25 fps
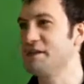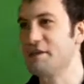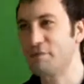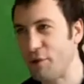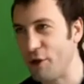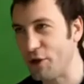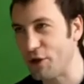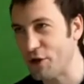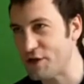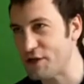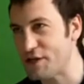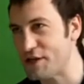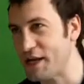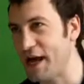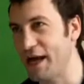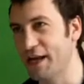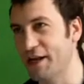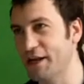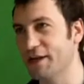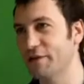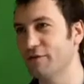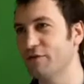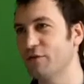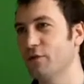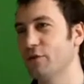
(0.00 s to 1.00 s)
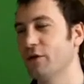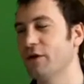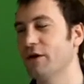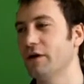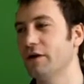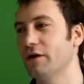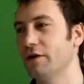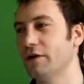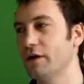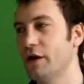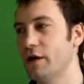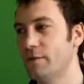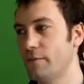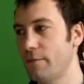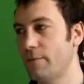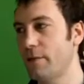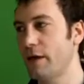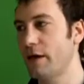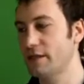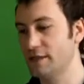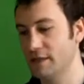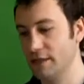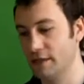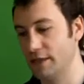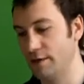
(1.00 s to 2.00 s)
deep understanding of the world, but
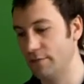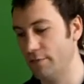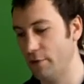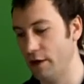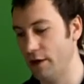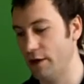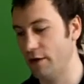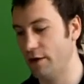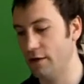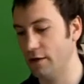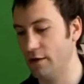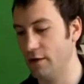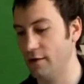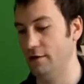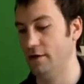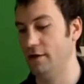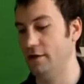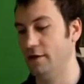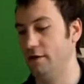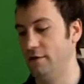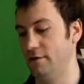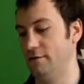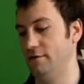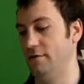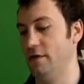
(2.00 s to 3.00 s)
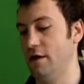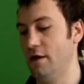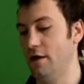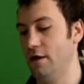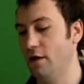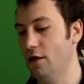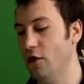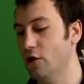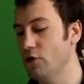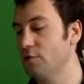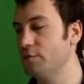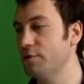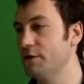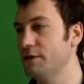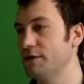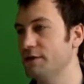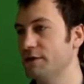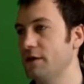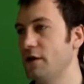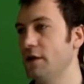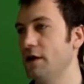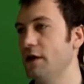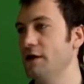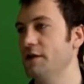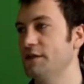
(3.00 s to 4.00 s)
basically by uh, open
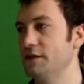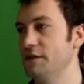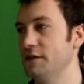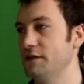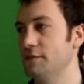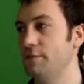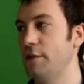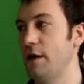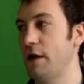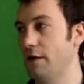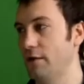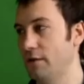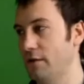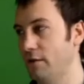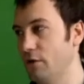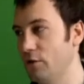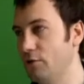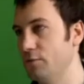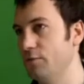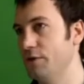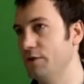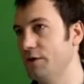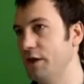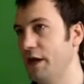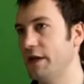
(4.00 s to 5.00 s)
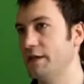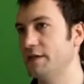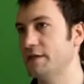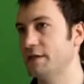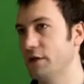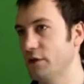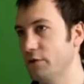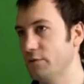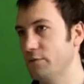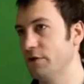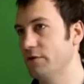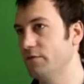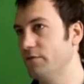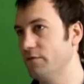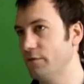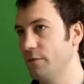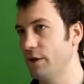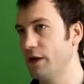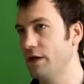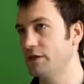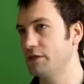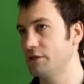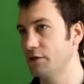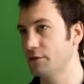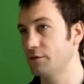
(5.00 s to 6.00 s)
science is about open data, open
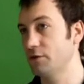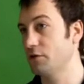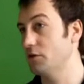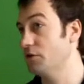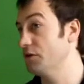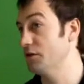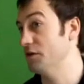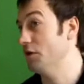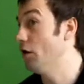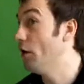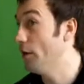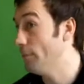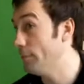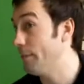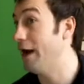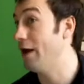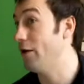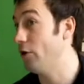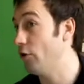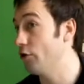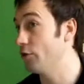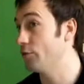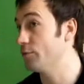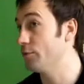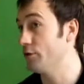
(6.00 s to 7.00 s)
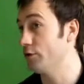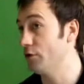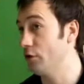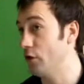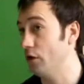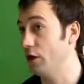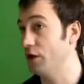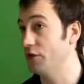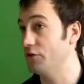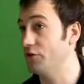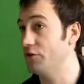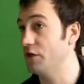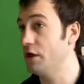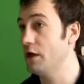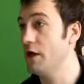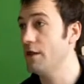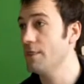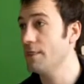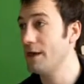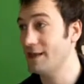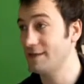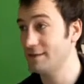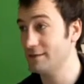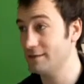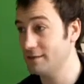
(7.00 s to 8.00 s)
information, open content, about open knowledge.
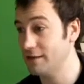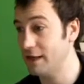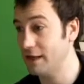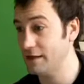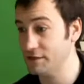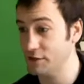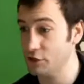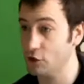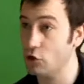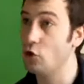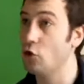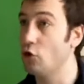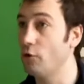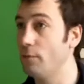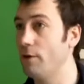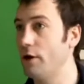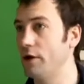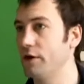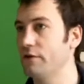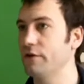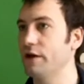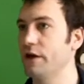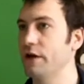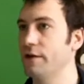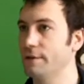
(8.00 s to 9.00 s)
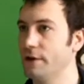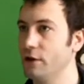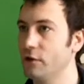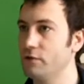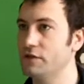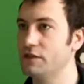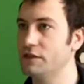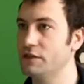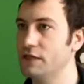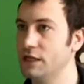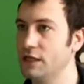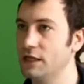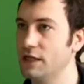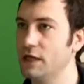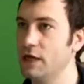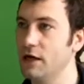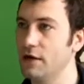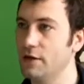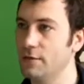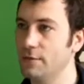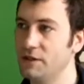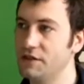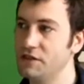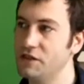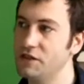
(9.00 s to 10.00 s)
That's that's the core part of it. I mean, obviously,
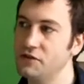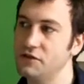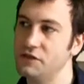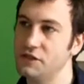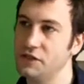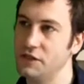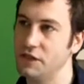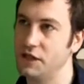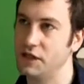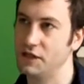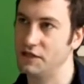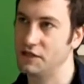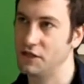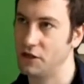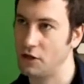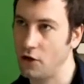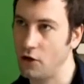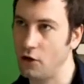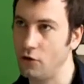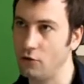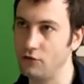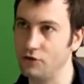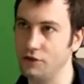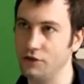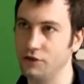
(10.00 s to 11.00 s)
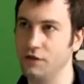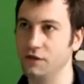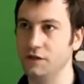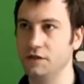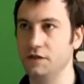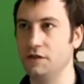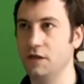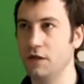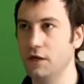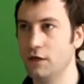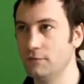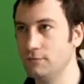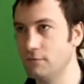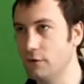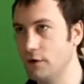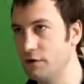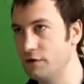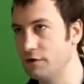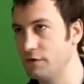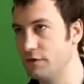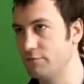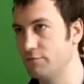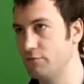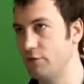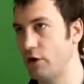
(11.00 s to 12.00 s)
the most interesting thing is the cultures,
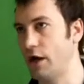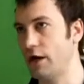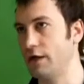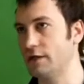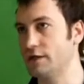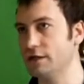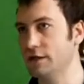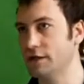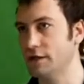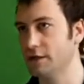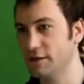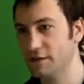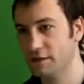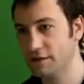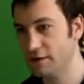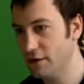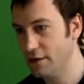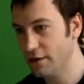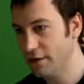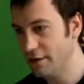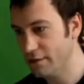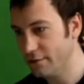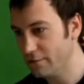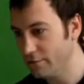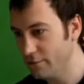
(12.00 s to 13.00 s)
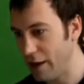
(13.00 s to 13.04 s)
modes of practice,